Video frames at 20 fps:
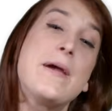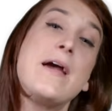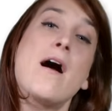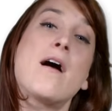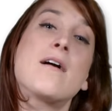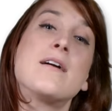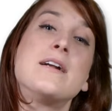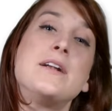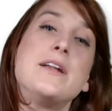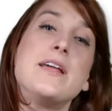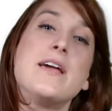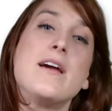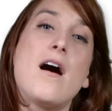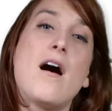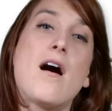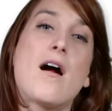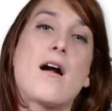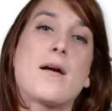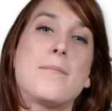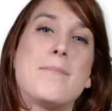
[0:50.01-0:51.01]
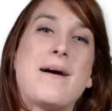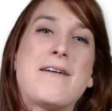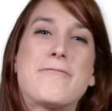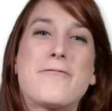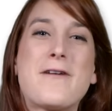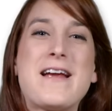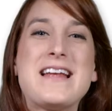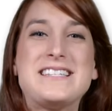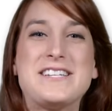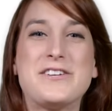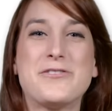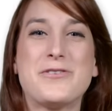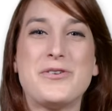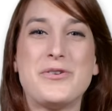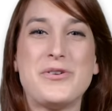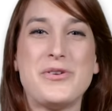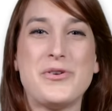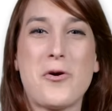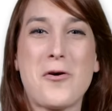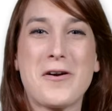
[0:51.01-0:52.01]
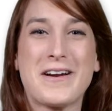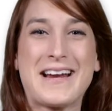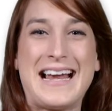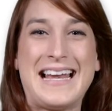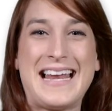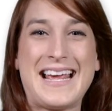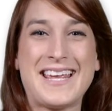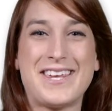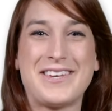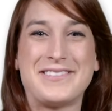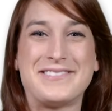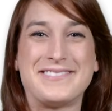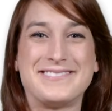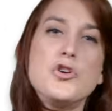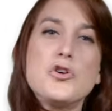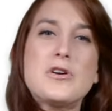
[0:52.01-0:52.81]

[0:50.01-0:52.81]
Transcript: PR and DR, my friends here in New York, I like you.